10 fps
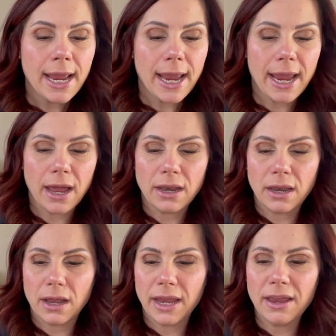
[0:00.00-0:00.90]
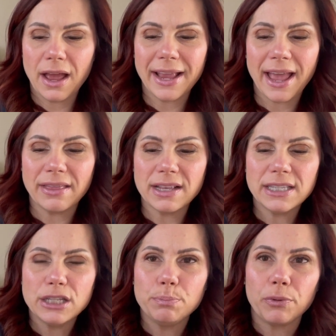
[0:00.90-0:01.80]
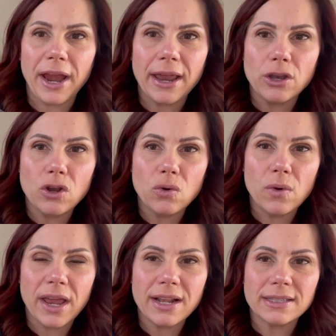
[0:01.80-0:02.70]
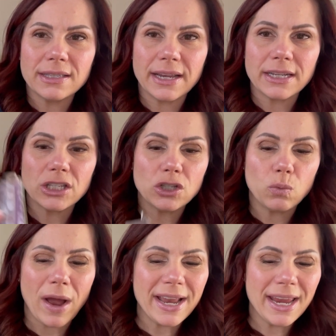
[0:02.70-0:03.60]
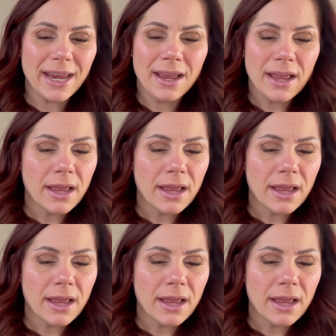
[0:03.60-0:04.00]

And it, again, this is brand new and it's like sweaty.